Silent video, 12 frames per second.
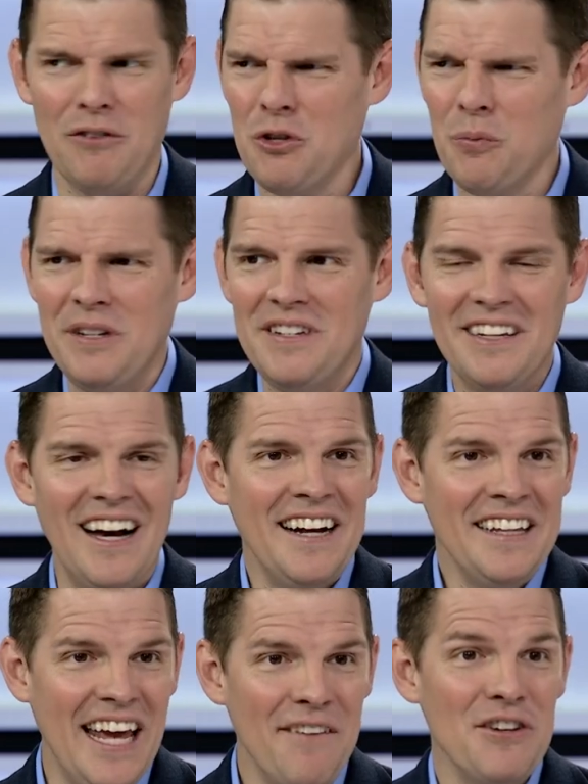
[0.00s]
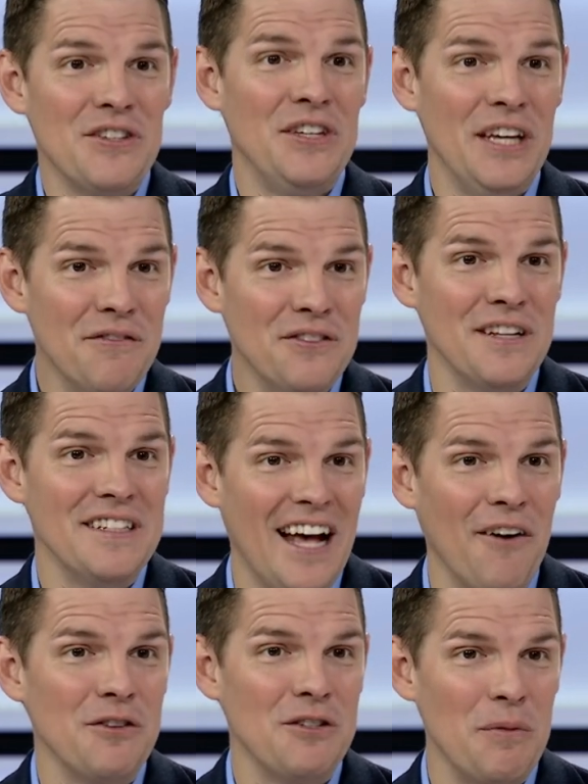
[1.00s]
That's the reason God gave us gifts and
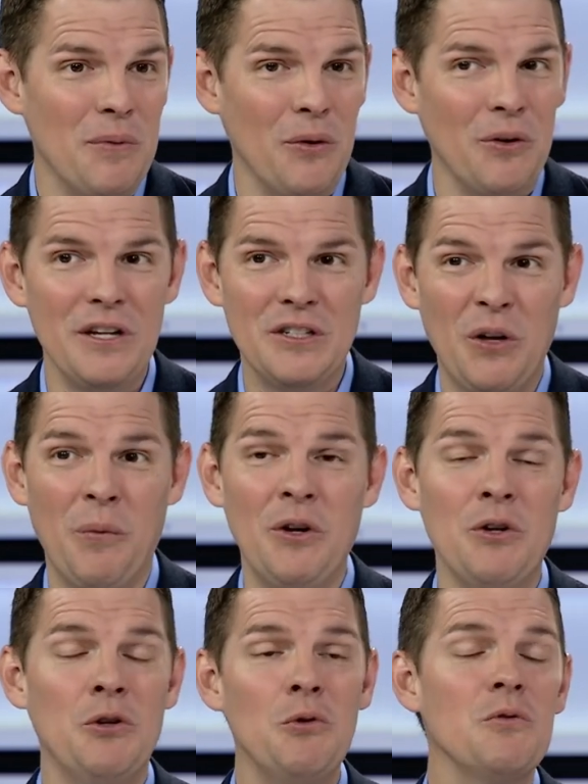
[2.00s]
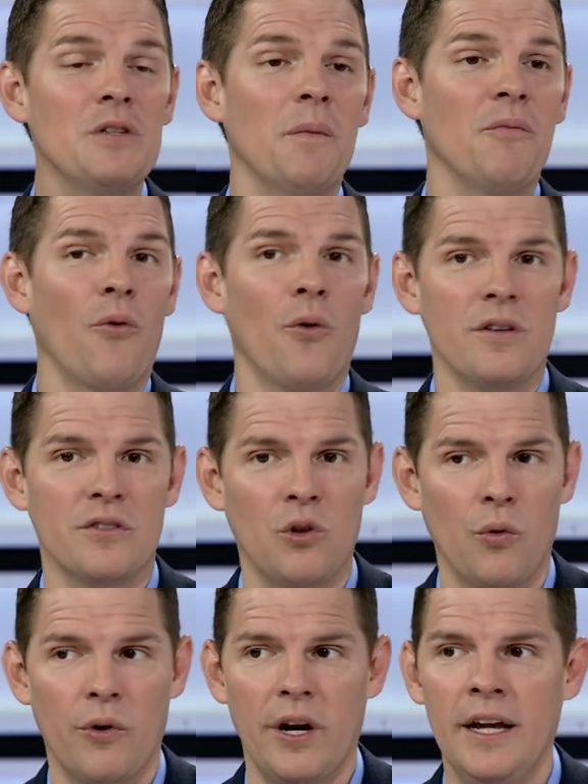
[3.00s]
talents and abilities so that we could use them for His
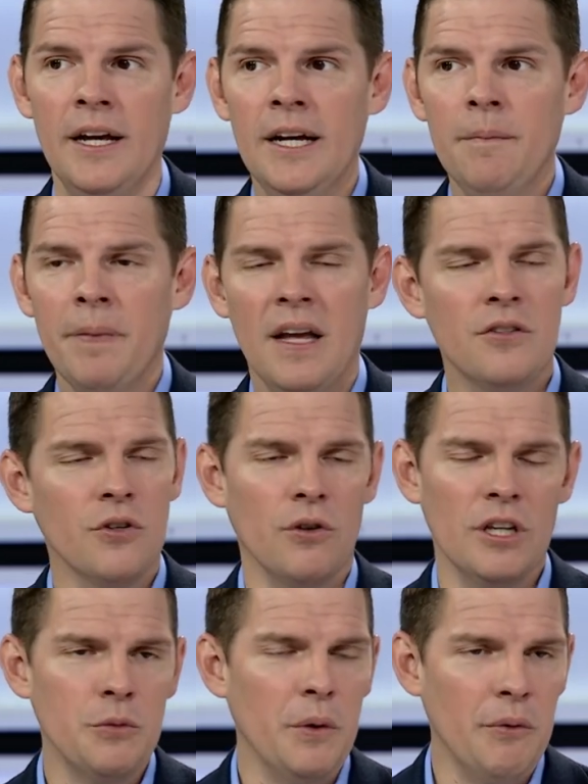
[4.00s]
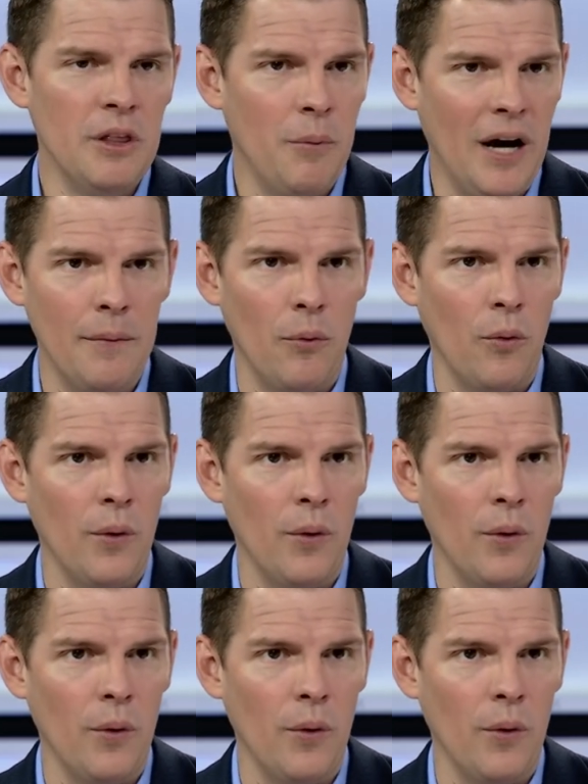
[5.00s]
glory. And certainly as we read the Bible,